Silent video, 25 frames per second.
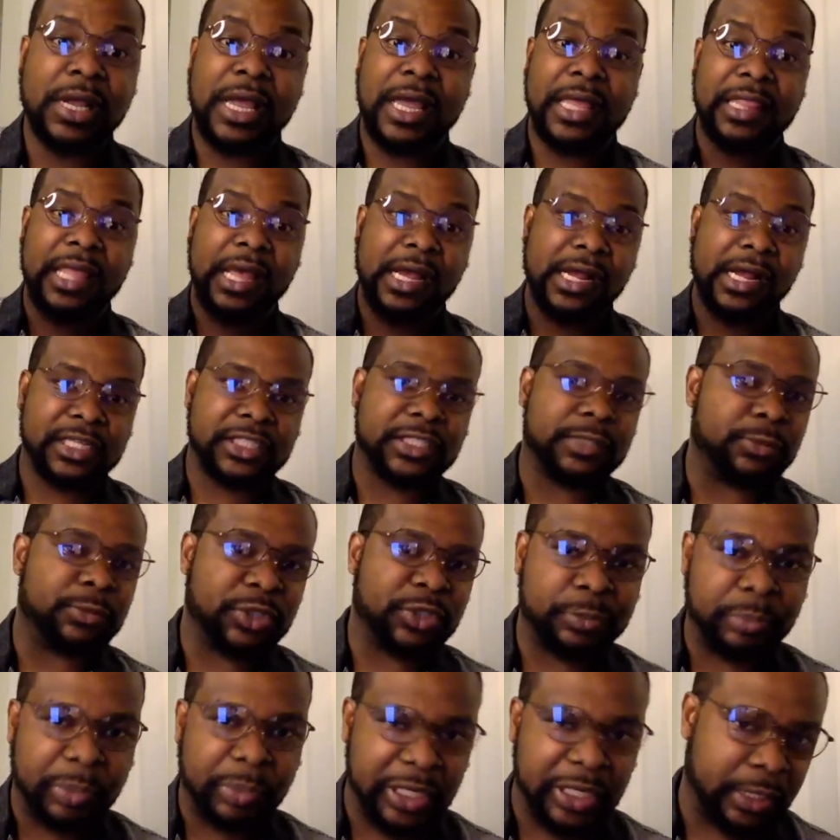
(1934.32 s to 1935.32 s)
and that customer
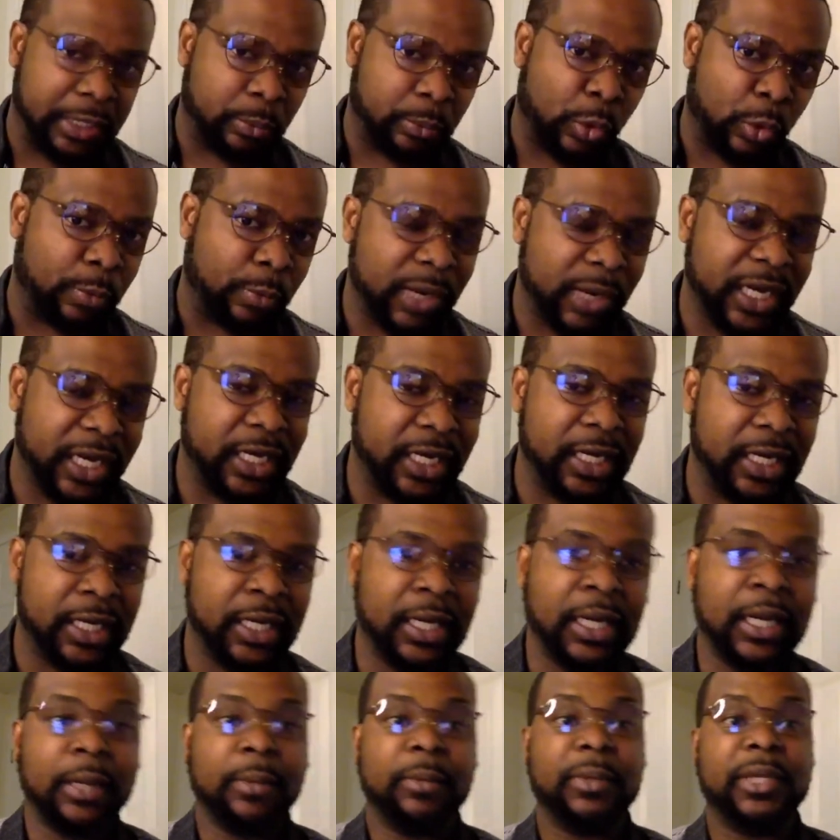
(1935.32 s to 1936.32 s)
is spending more
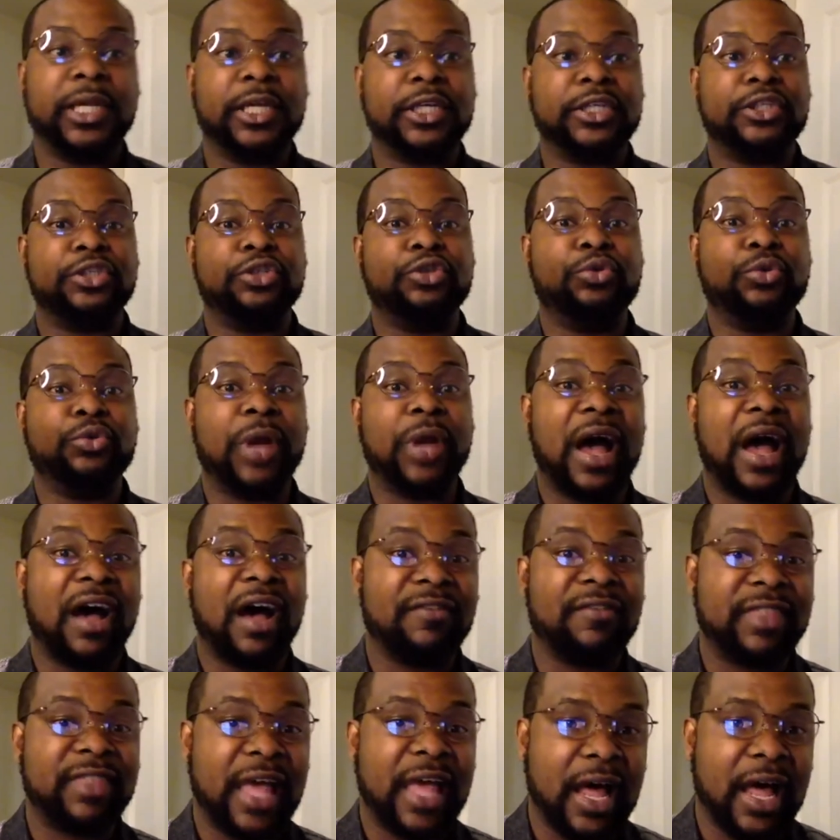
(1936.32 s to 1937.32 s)
money because you
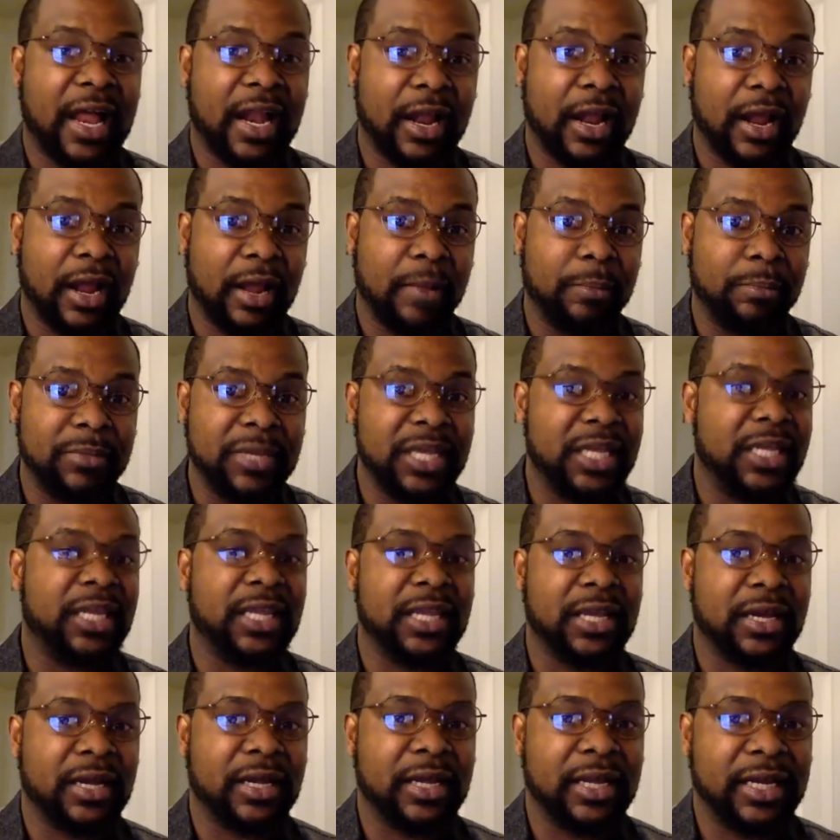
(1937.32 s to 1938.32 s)
have that
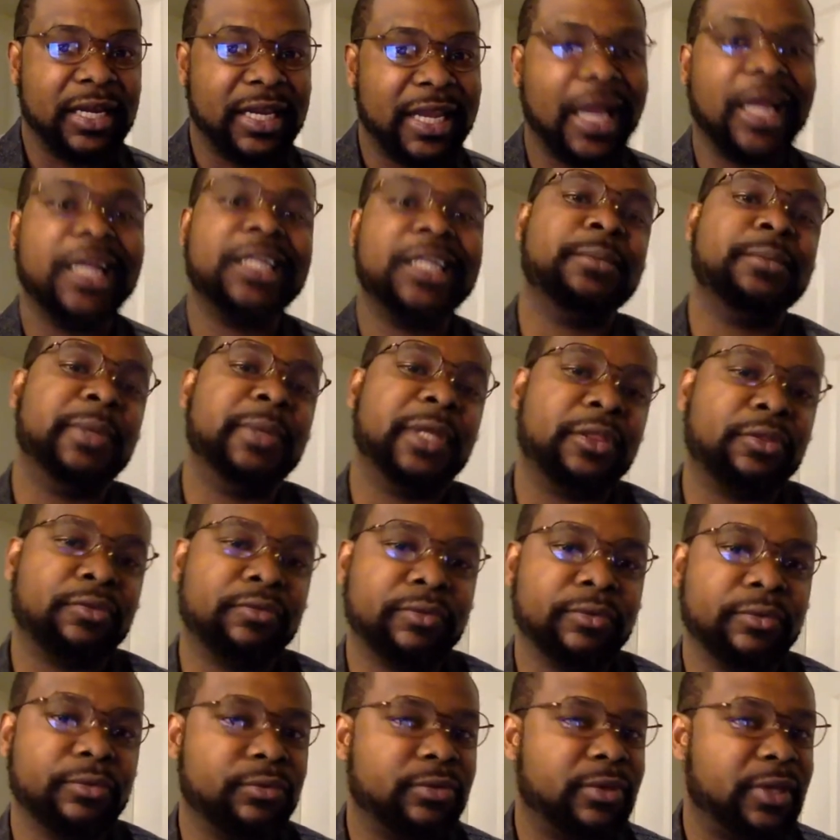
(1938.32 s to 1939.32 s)
media engagement
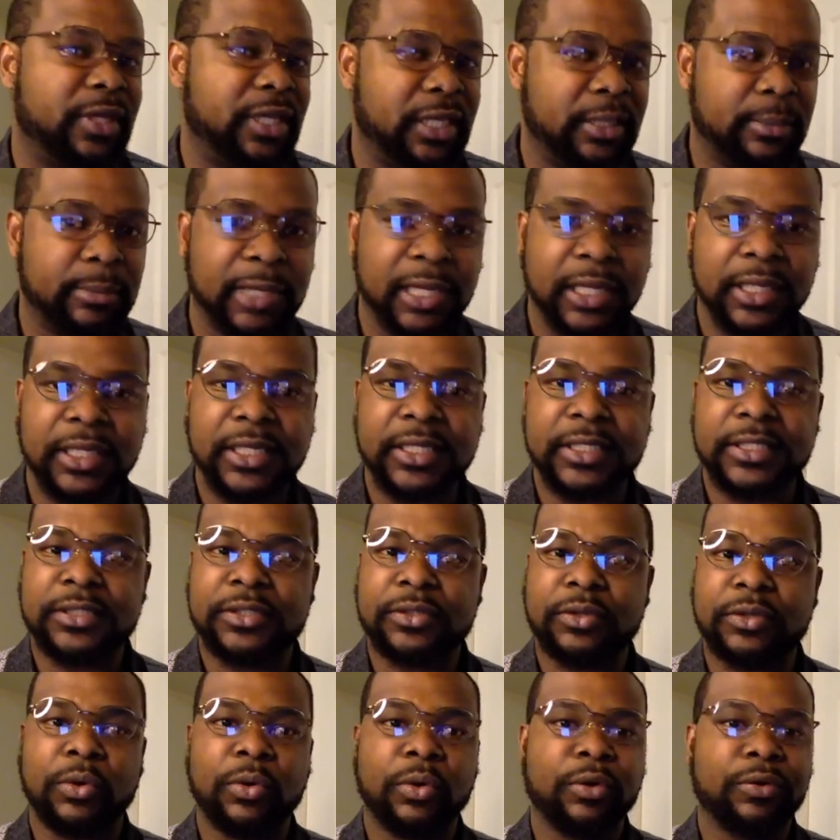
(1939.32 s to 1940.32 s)
through the email
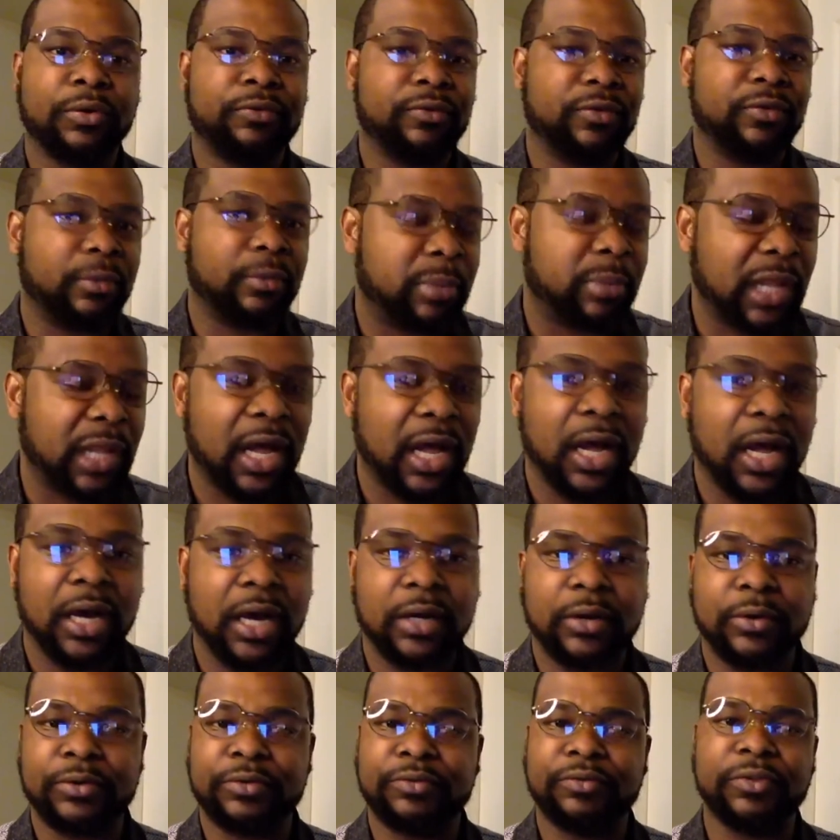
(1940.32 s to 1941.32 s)
list or through the
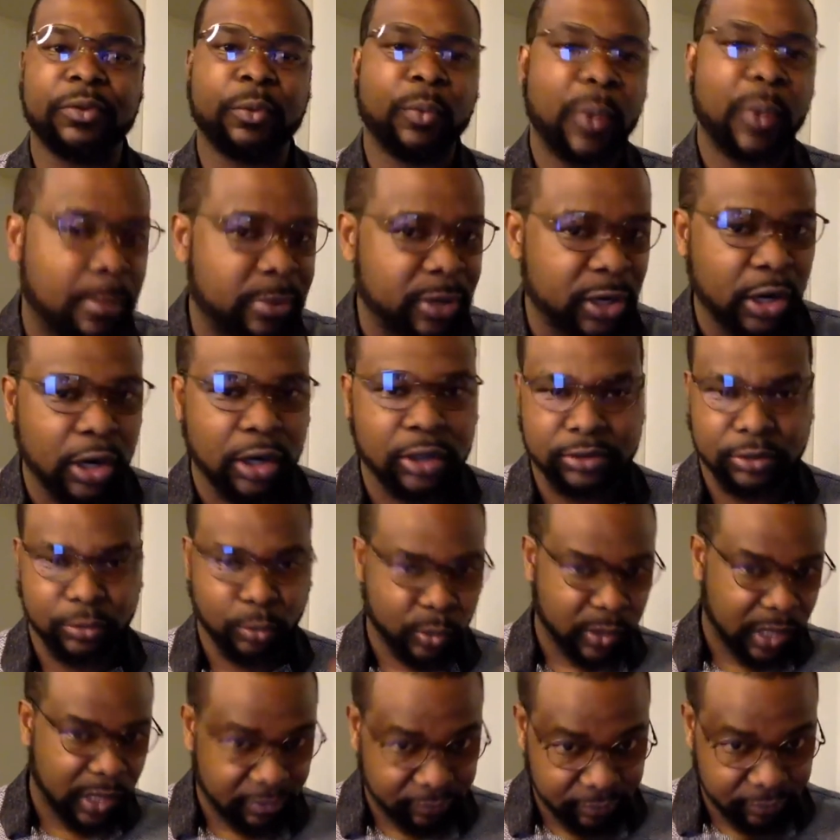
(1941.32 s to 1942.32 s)
blog or through the webinars
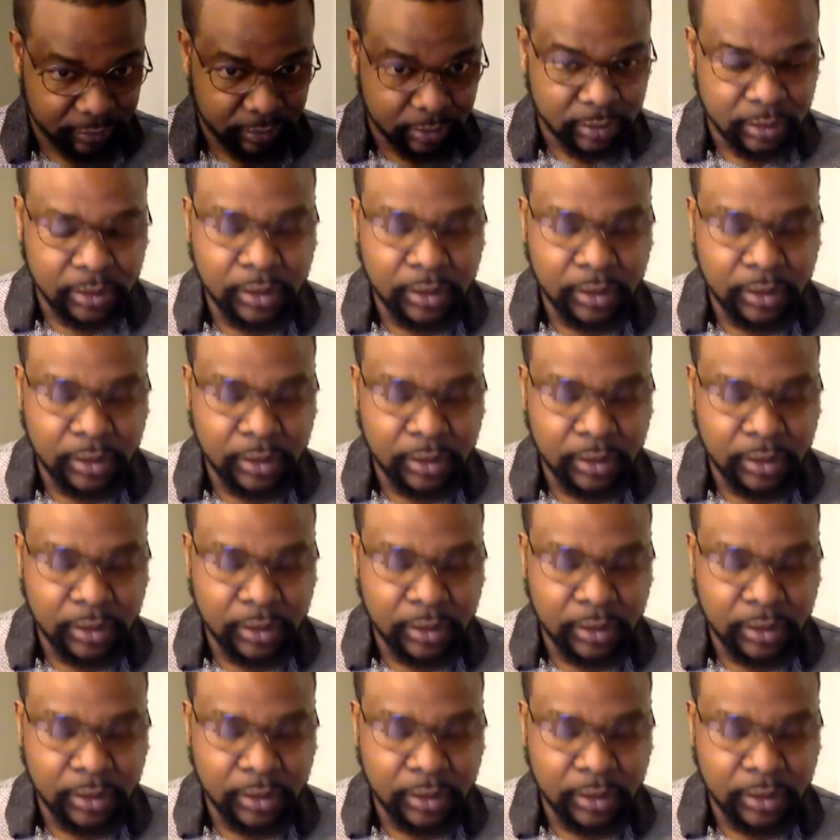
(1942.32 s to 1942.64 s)
or whatever.